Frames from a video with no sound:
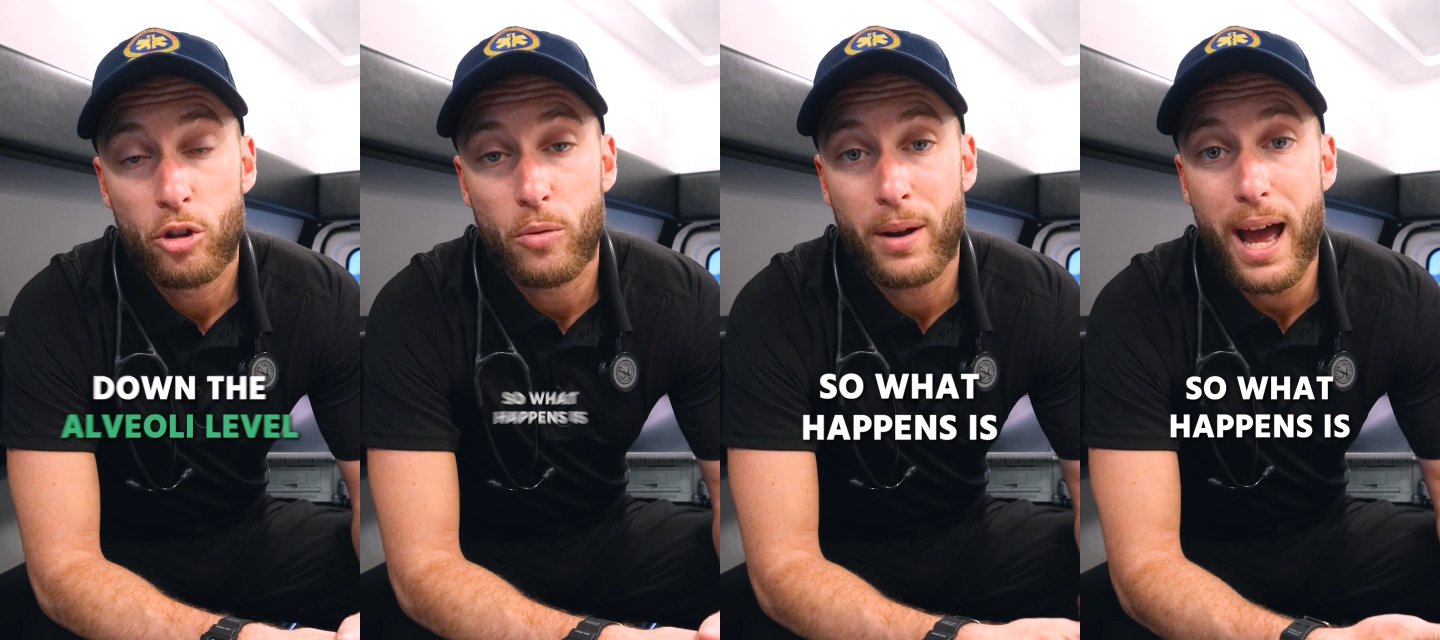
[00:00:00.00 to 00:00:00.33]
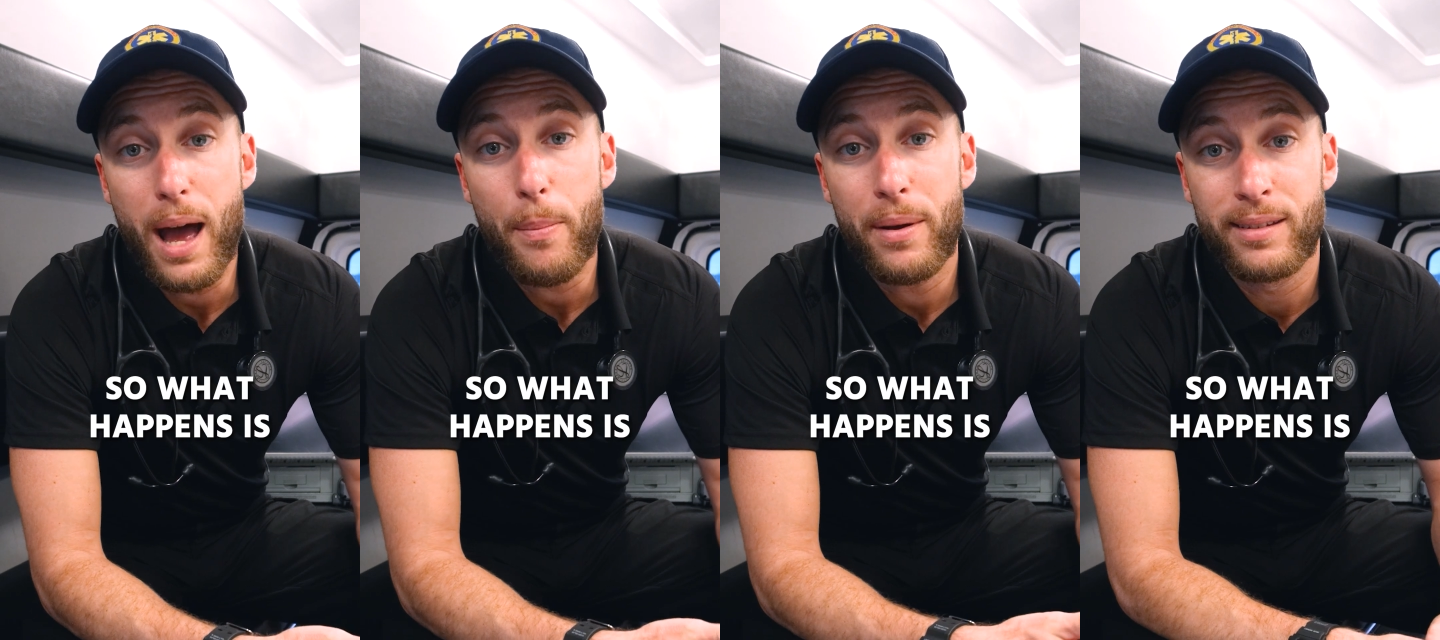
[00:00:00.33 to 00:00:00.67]
So what
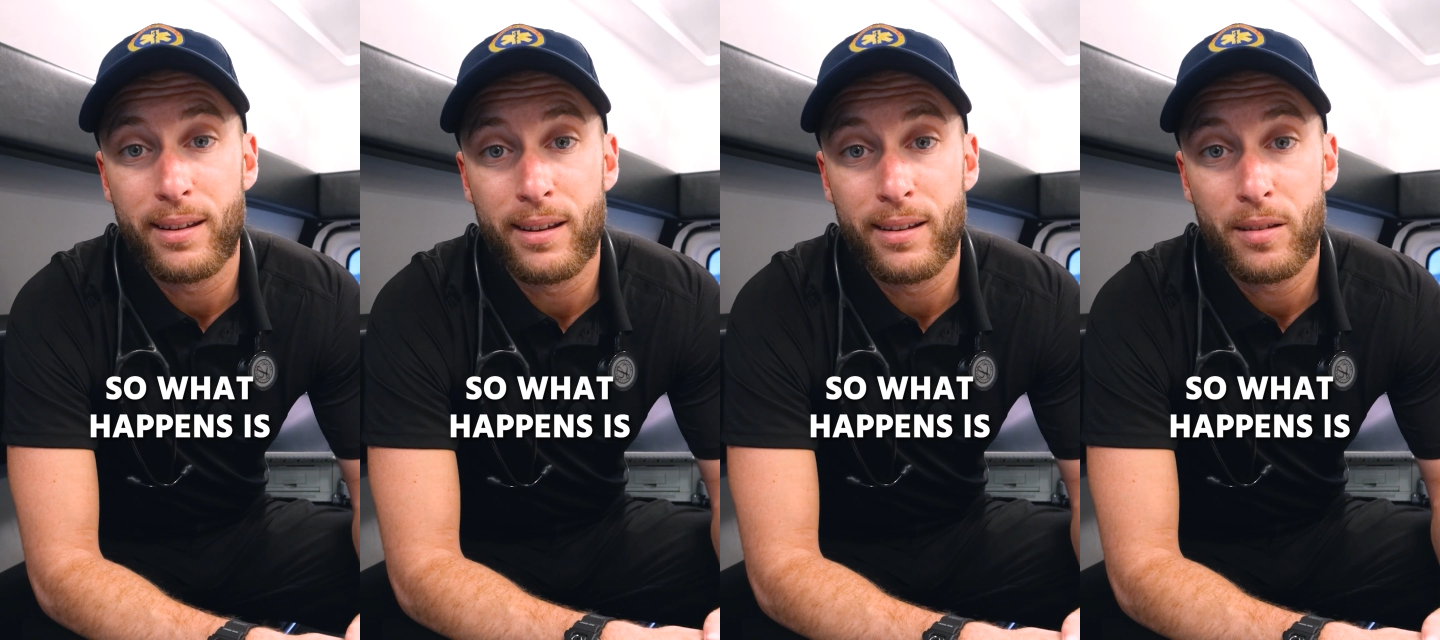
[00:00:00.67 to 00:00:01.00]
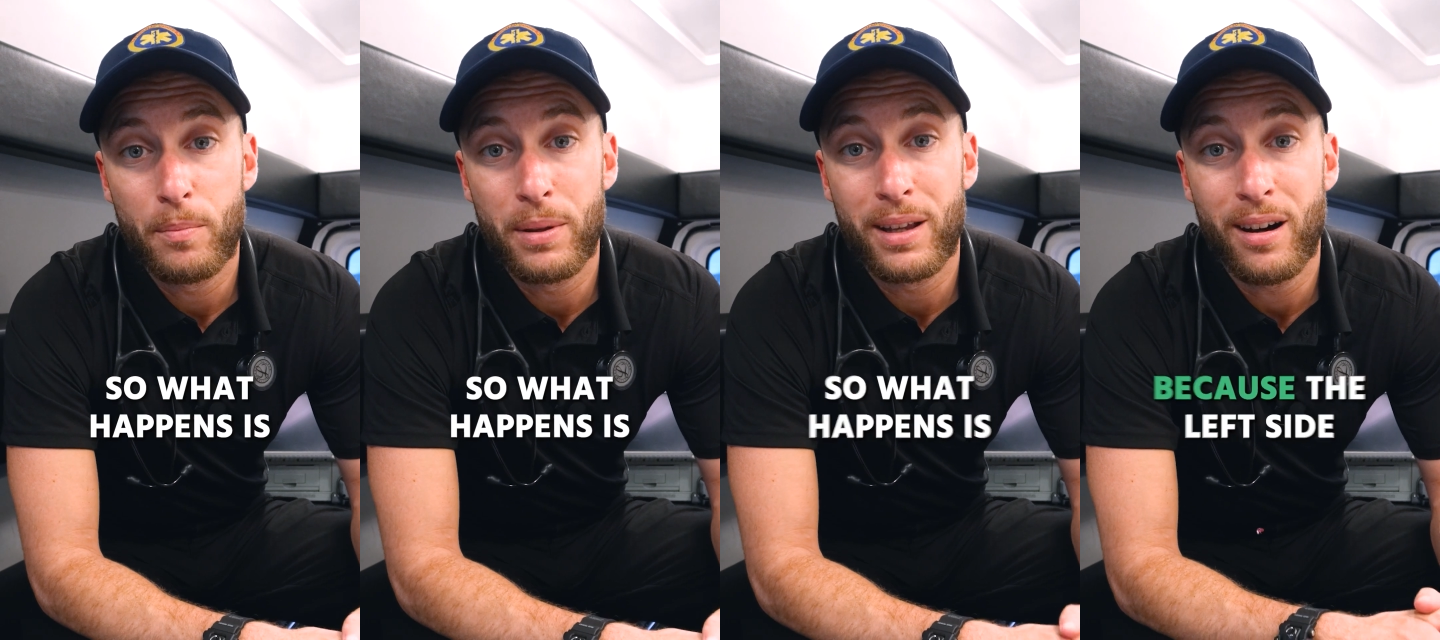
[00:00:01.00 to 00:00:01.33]
happens
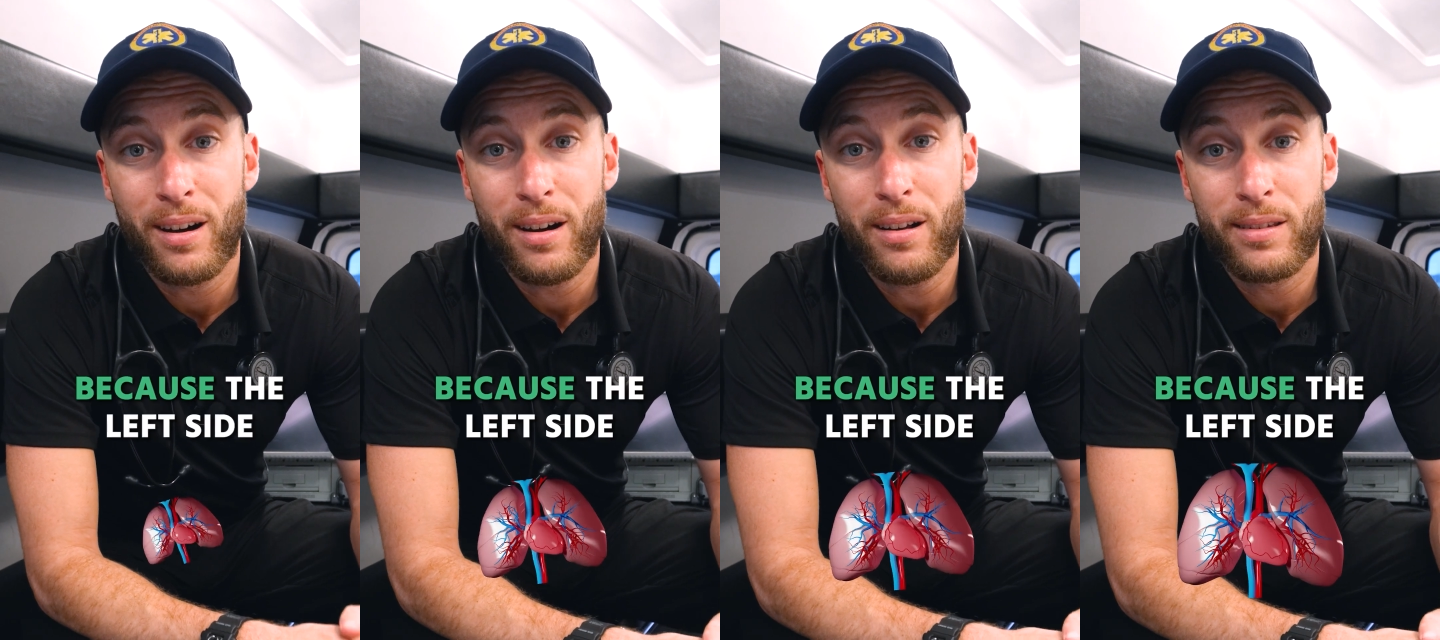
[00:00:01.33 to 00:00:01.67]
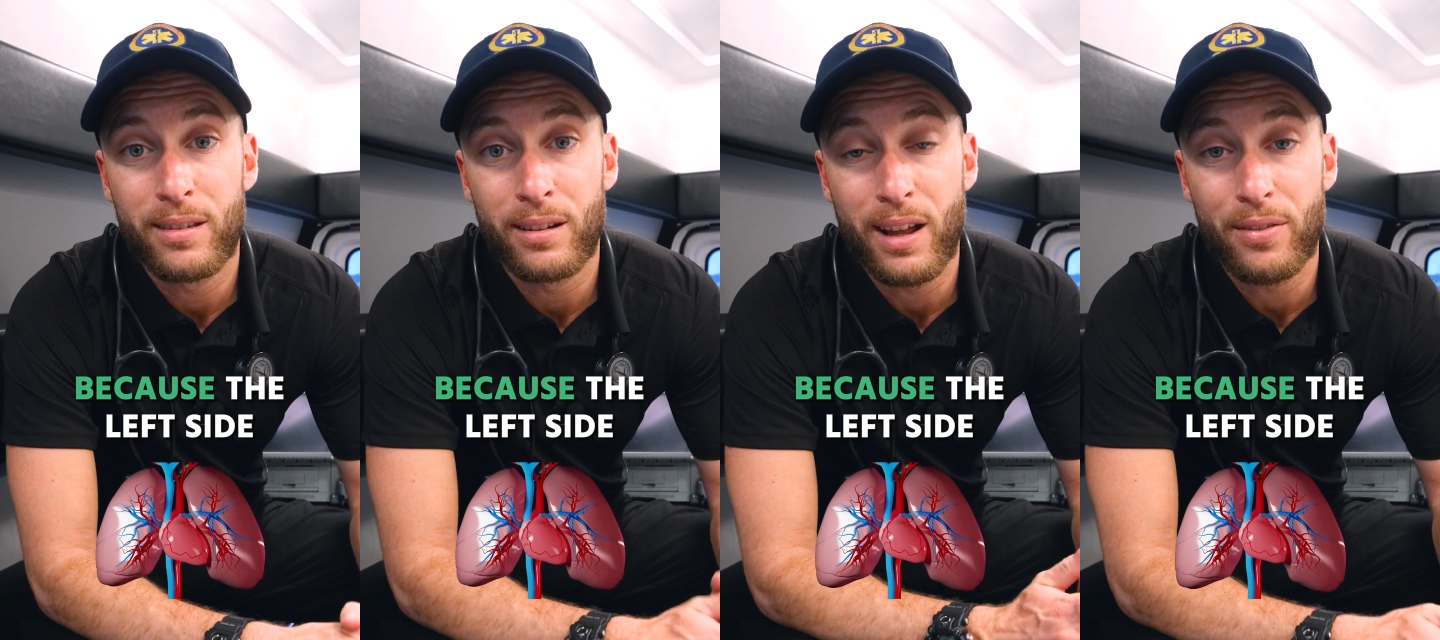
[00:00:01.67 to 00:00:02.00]
is,
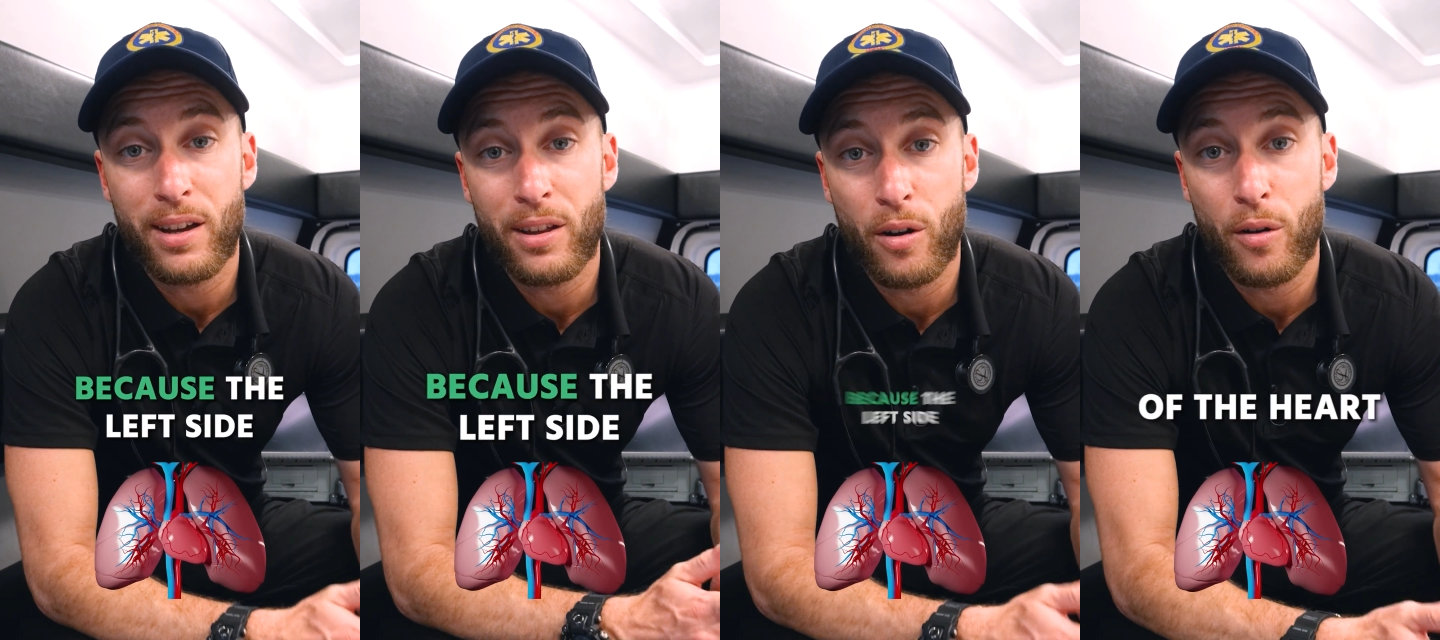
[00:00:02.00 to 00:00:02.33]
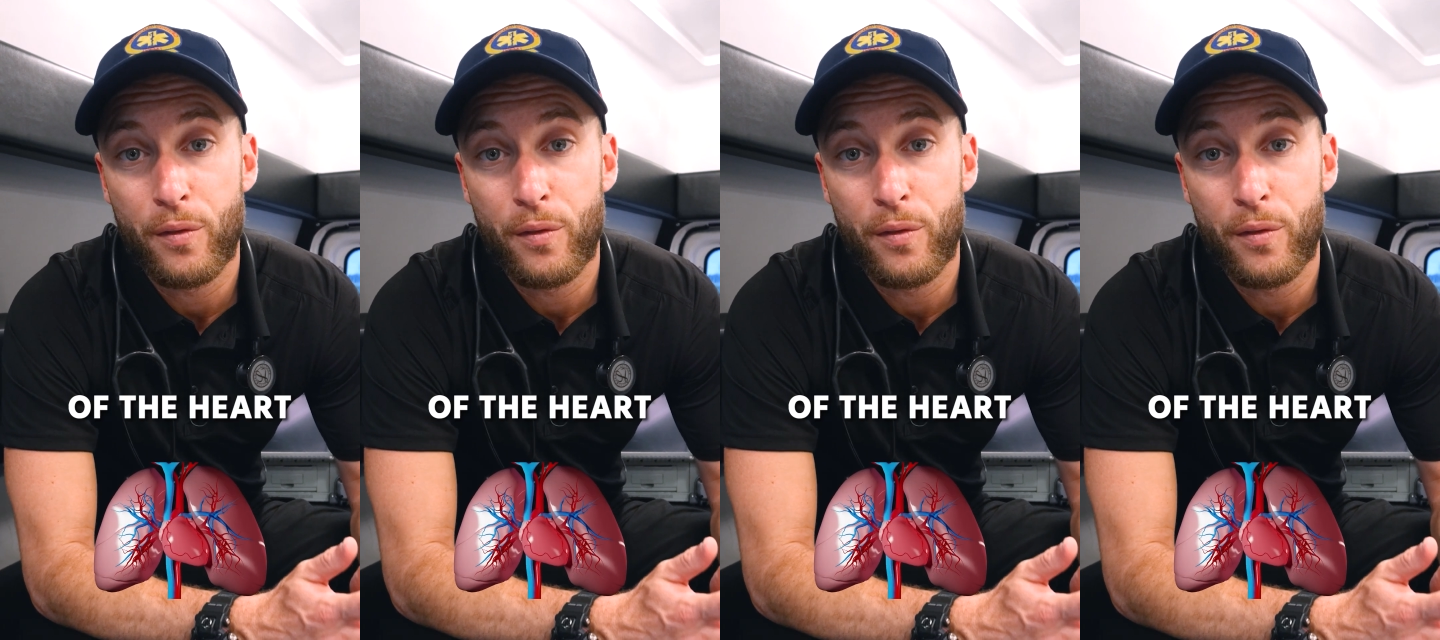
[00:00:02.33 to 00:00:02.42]
because the left side of the